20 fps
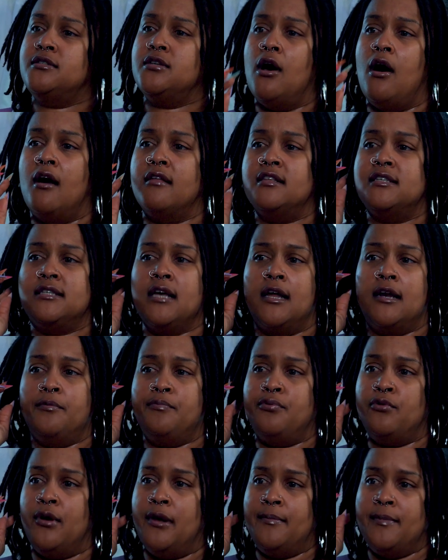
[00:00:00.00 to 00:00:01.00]
to all this
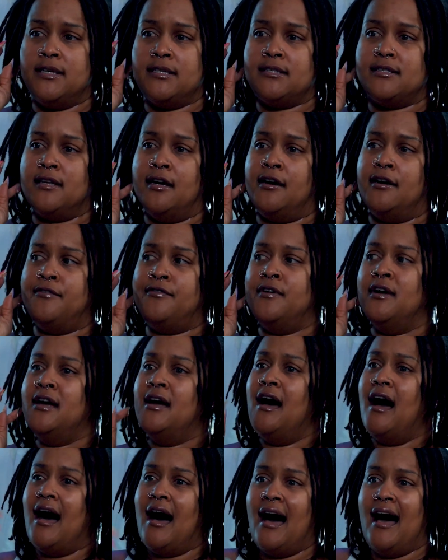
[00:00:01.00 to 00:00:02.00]
unemployment stuff,
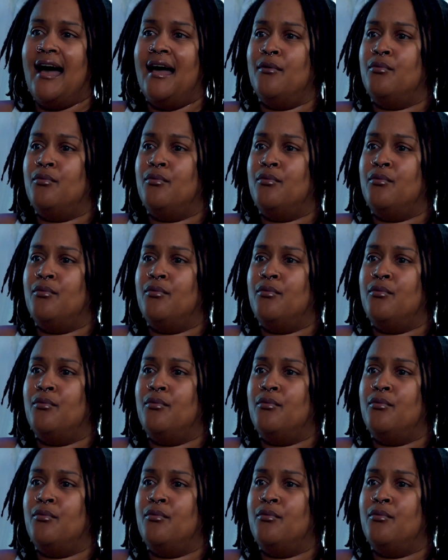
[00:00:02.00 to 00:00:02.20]
I